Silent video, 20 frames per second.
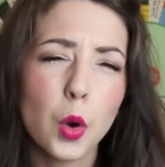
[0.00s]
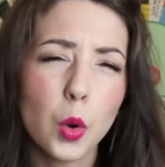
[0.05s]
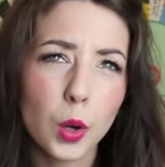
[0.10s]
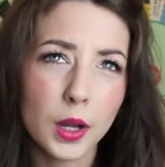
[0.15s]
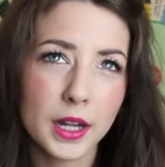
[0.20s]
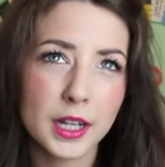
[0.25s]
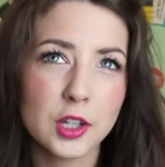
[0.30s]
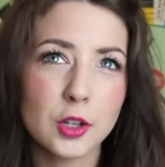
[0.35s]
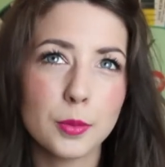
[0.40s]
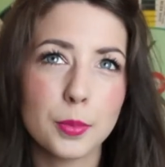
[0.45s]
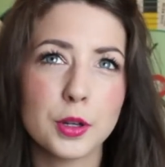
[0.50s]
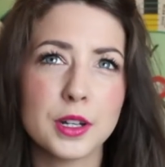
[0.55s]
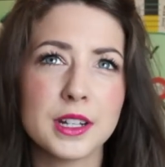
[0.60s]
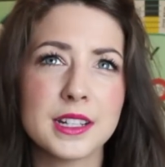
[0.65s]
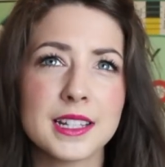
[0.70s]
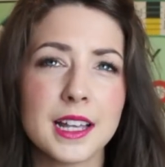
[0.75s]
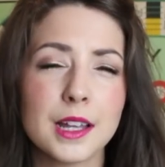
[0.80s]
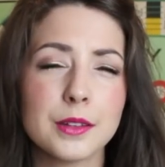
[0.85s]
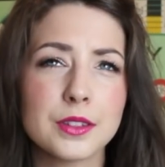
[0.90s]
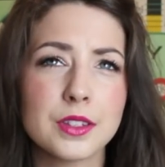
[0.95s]
Oiling your
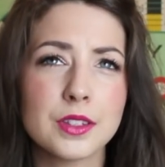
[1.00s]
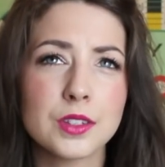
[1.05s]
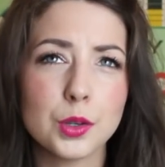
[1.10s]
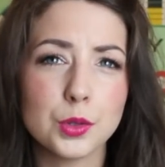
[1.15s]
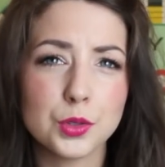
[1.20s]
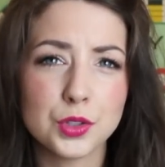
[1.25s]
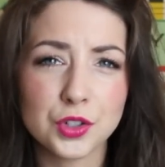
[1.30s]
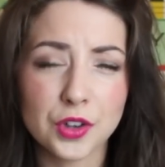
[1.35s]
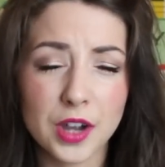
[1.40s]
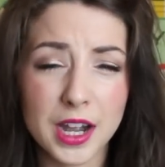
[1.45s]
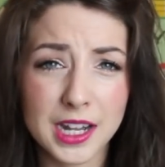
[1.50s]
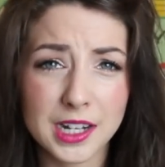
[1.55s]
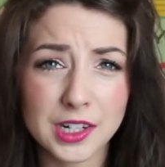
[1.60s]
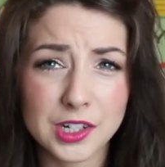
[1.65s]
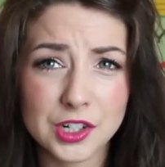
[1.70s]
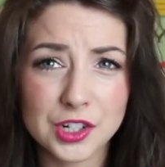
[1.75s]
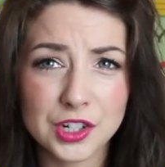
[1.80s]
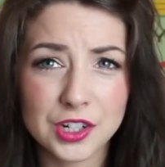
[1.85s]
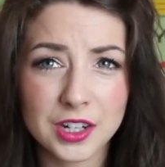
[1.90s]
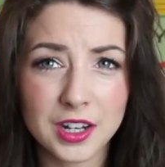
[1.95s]
body sounds so
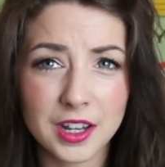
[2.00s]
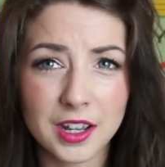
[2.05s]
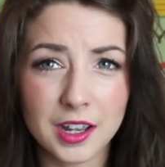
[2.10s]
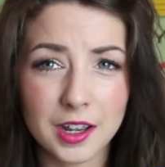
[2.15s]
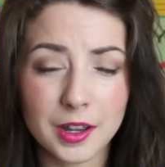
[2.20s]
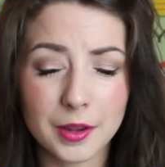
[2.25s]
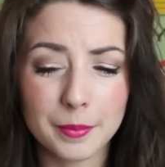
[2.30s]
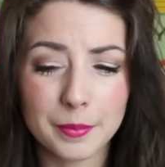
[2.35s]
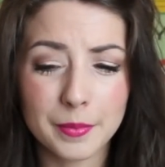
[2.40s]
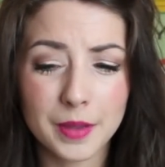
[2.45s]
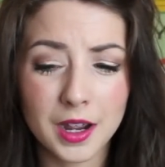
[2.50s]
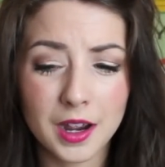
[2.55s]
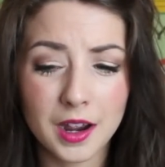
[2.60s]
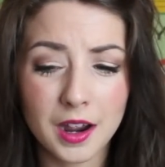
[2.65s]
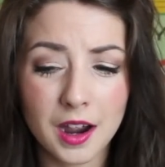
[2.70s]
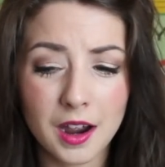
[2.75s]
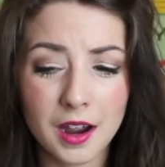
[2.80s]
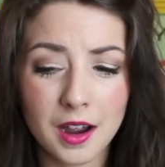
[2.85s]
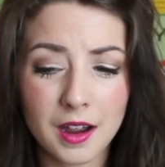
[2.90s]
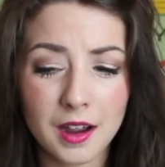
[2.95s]
strange, and
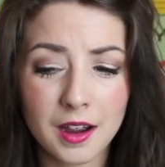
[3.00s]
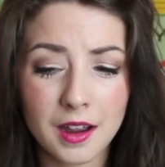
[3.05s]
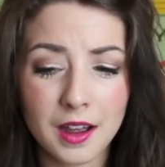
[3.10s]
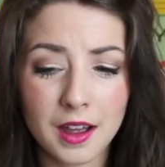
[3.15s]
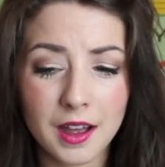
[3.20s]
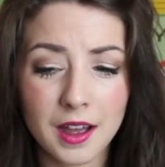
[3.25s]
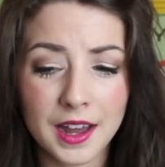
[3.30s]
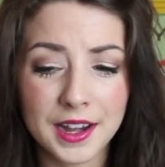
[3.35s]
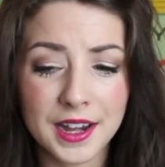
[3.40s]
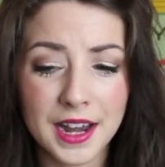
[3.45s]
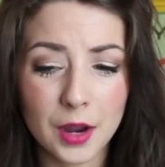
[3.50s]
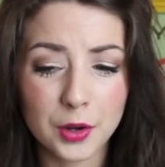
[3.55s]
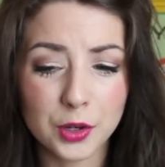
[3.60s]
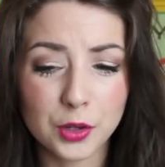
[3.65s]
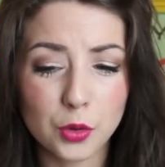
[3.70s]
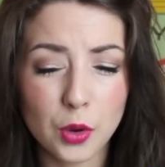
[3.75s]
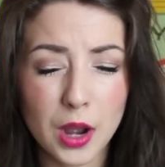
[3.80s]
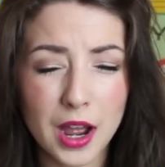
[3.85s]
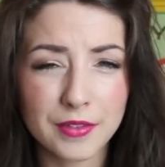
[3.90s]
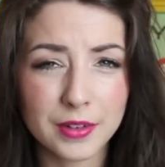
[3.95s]
now
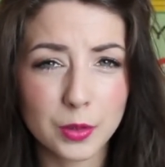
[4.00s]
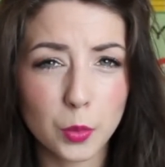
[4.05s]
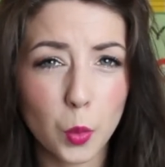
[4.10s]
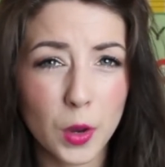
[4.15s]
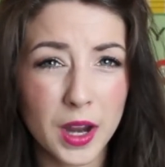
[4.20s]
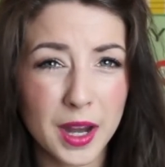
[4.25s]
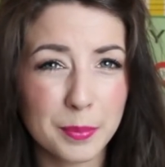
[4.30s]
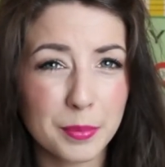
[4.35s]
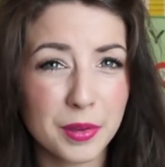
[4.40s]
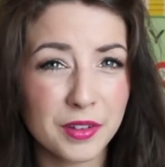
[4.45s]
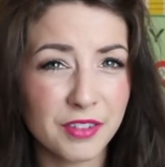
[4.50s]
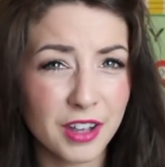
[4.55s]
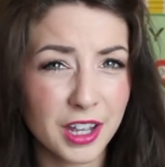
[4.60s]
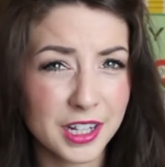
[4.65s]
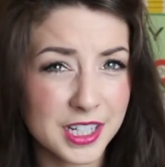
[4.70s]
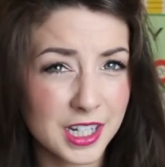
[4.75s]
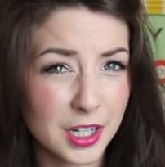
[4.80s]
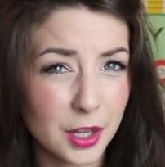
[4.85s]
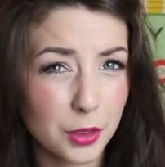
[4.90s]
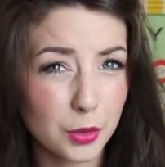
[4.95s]
you're all having weird
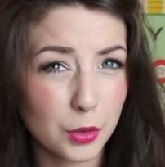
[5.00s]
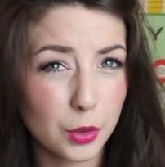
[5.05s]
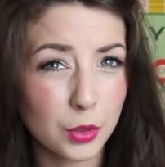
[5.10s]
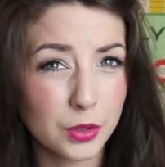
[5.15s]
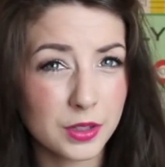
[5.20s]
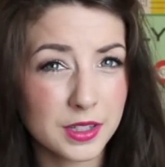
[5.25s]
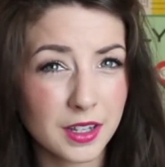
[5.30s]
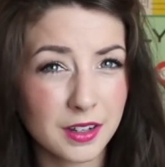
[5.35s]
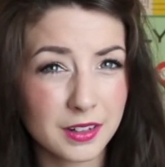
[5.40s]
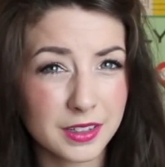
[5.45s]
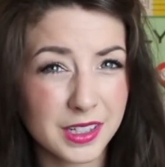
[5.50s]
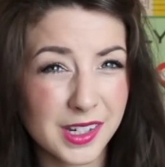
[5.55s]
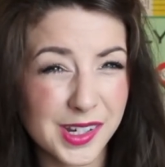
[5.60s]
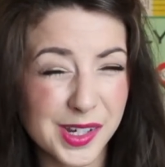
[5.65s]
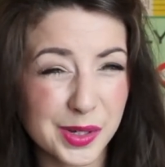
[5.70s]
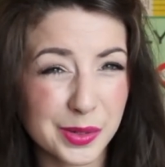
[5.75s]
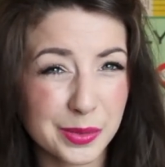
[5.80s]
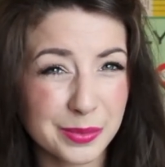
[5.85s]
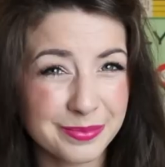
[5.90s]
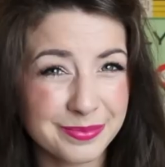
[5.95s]
perverted thoughts, aren't
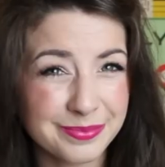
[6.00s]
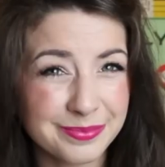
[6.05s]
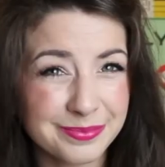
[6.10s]
you?